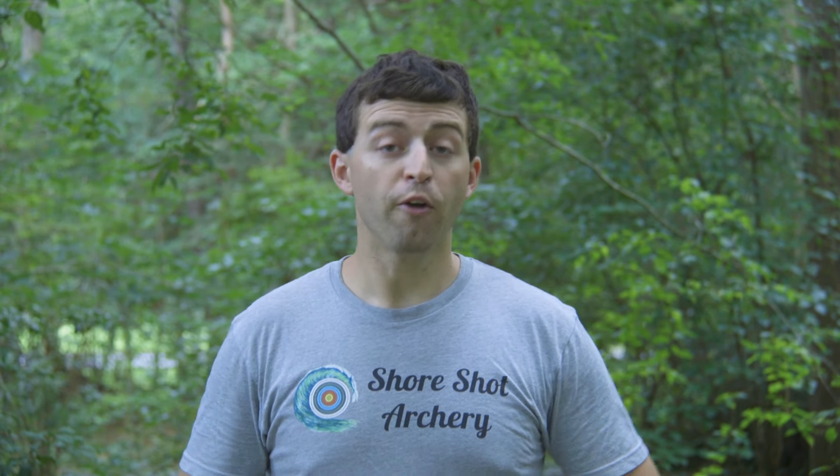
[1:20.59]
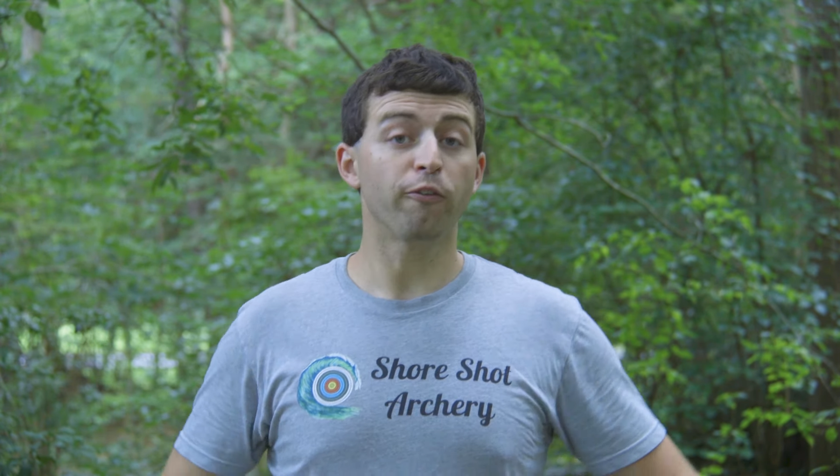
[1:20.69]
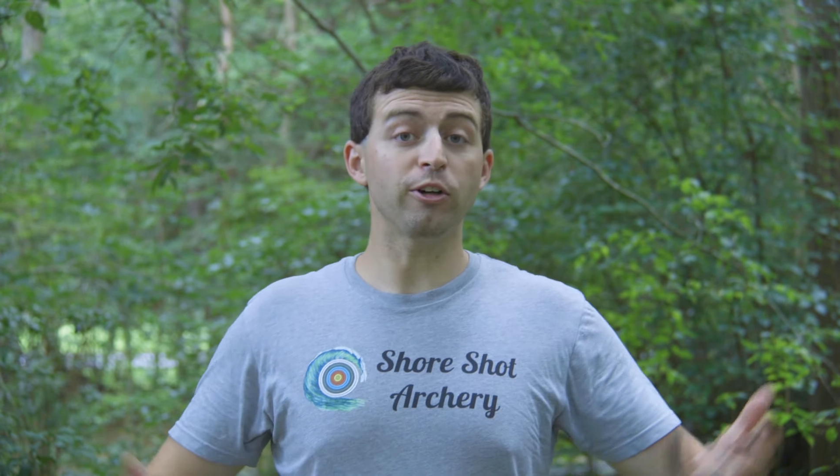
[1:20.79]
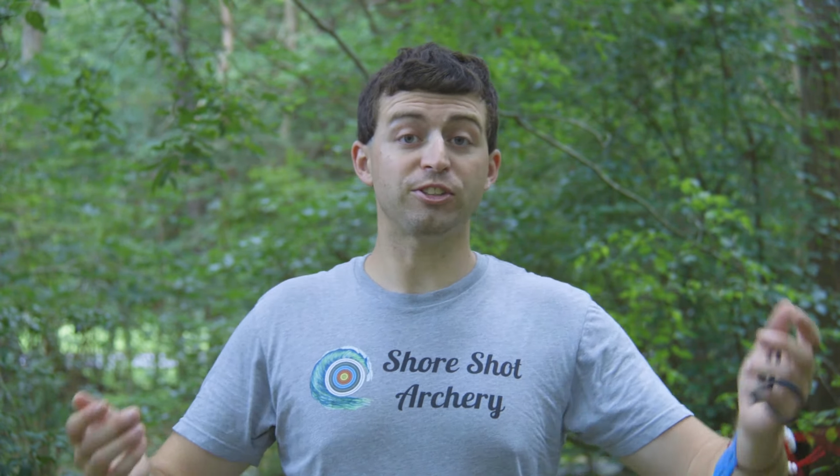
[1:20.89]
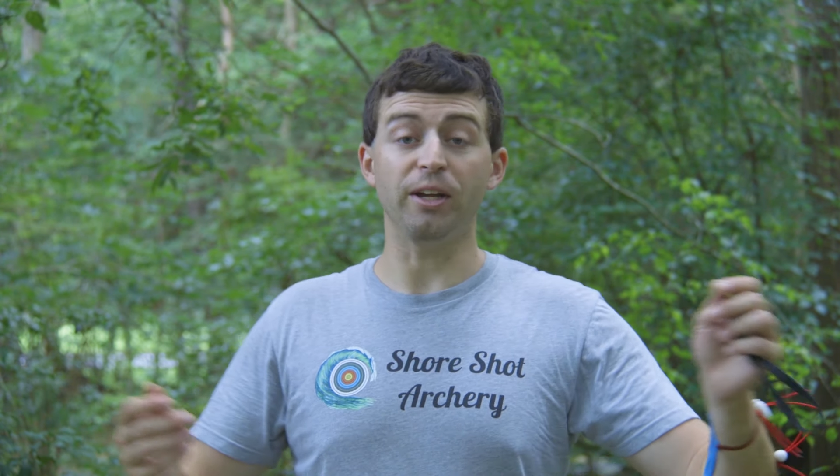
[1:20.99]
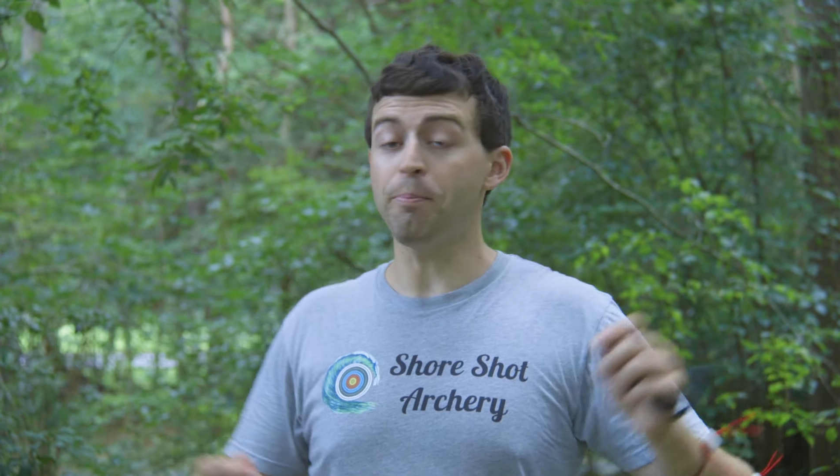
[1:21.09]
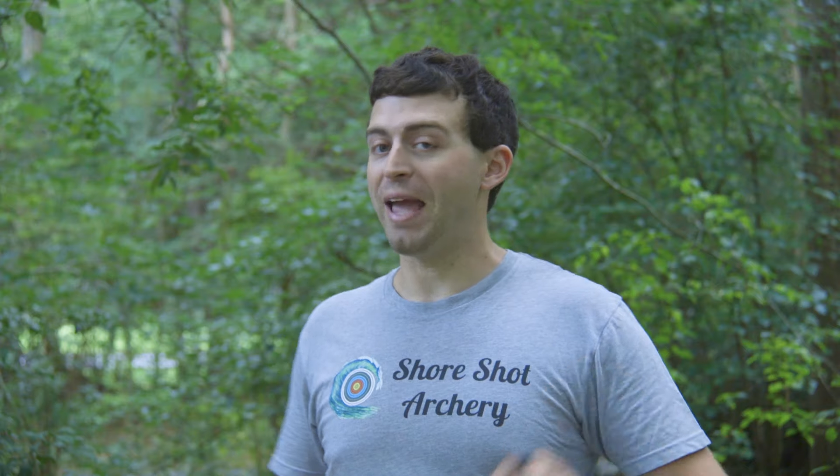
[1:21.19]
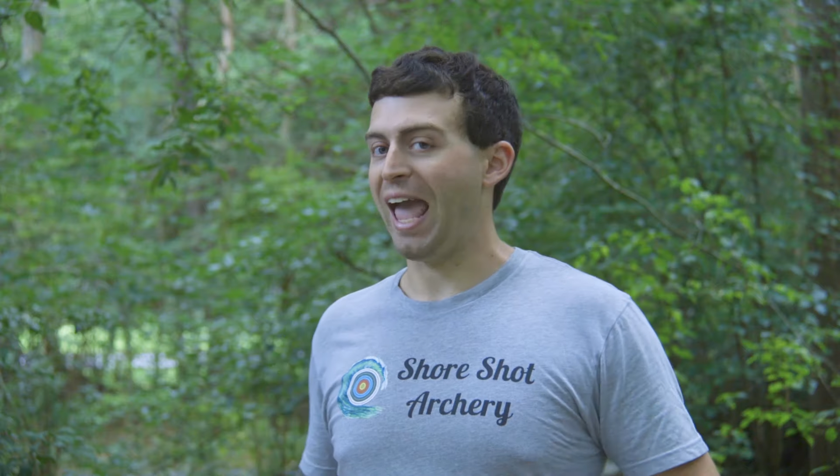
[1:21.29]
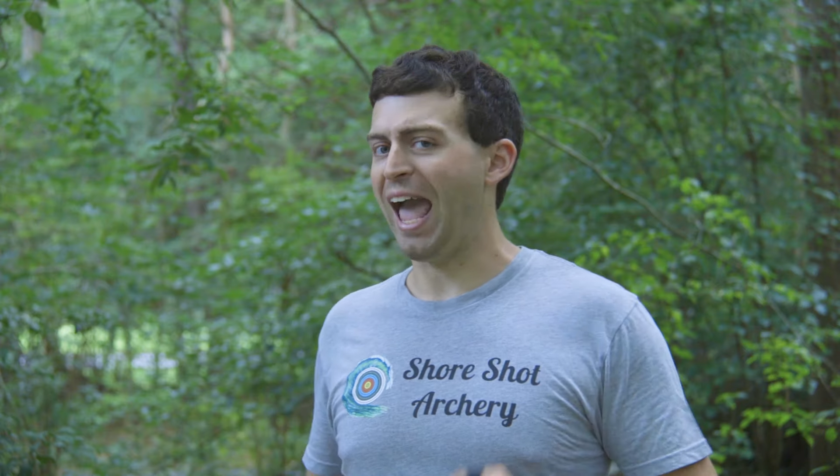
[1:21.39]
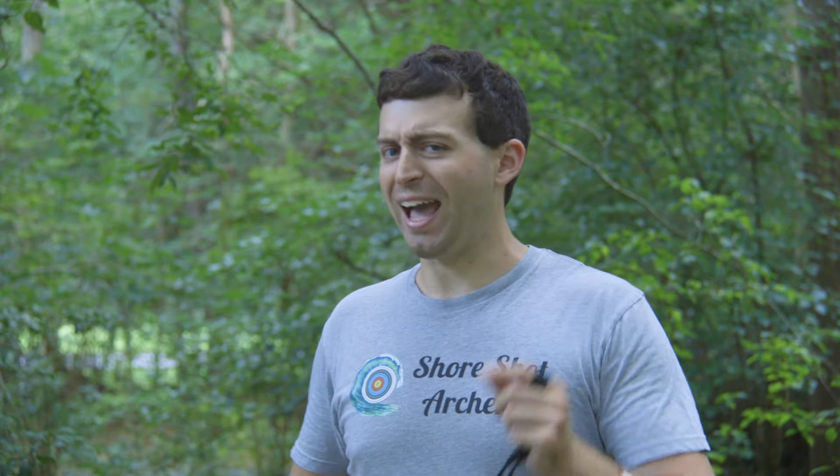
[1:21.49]
First up,
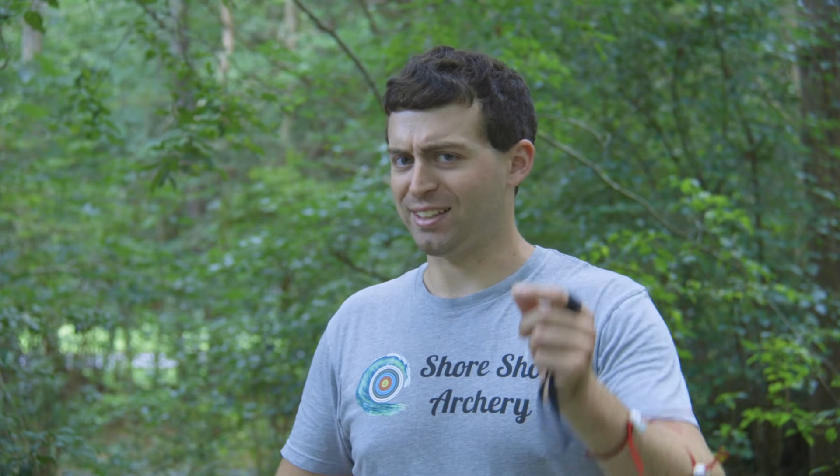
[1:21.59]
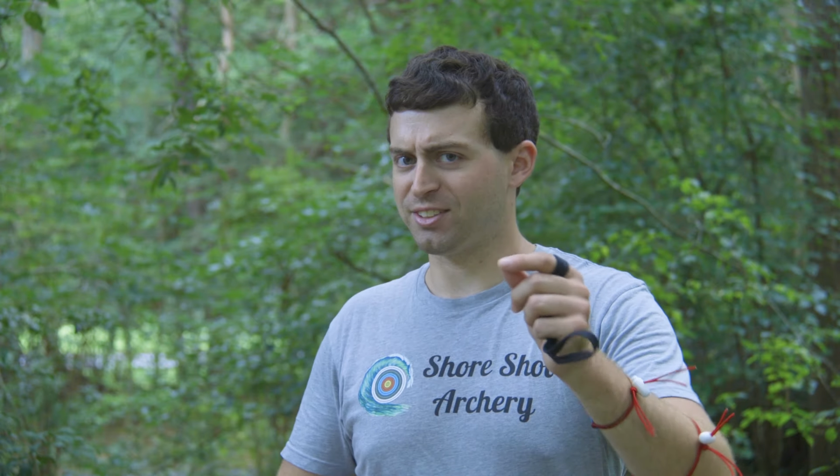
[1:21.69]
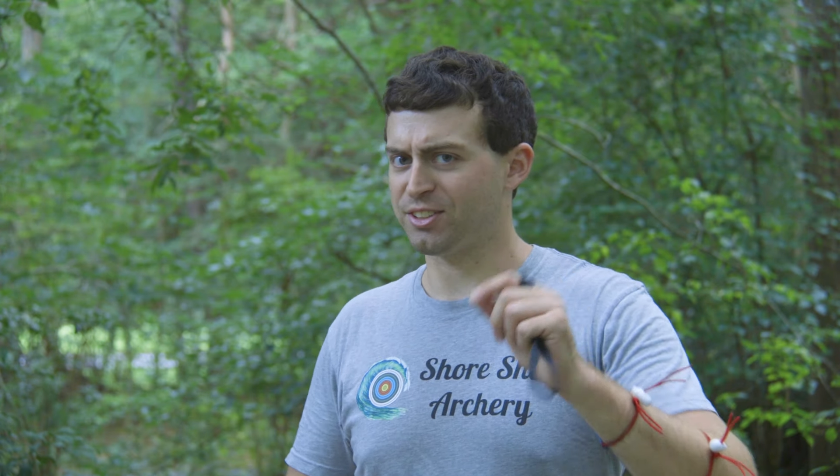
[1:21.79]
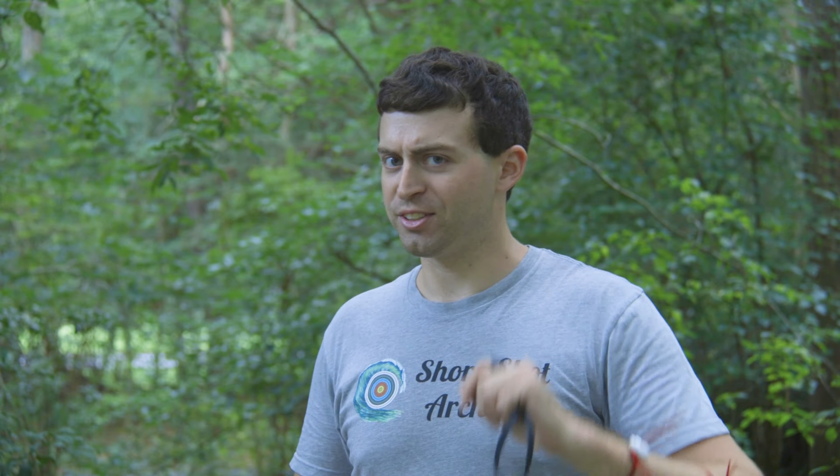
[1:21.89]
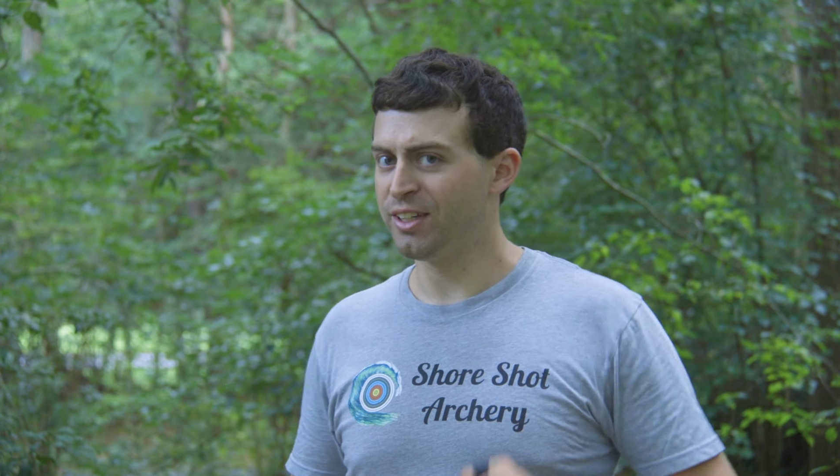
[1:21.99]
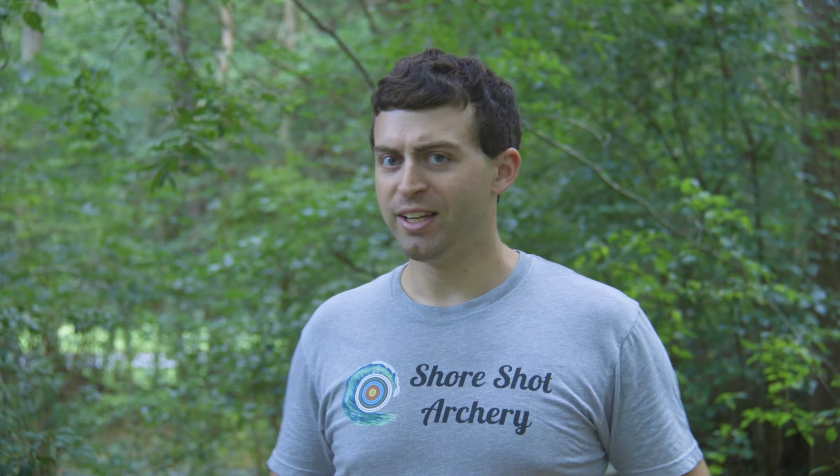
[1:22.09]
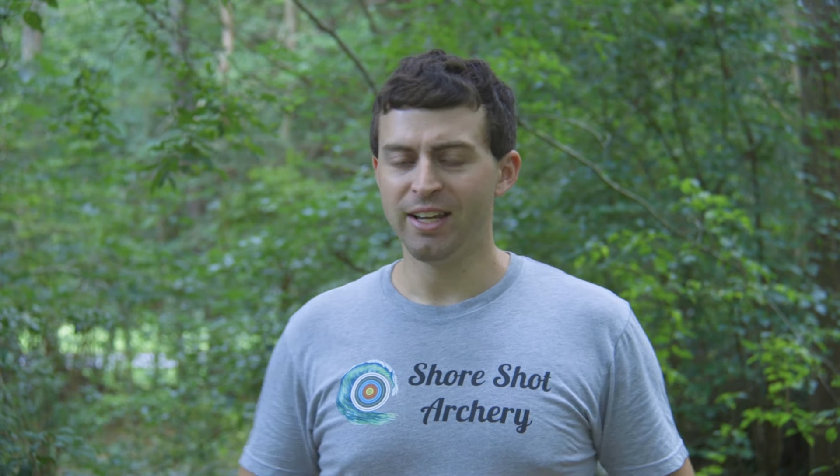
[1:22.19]
hats.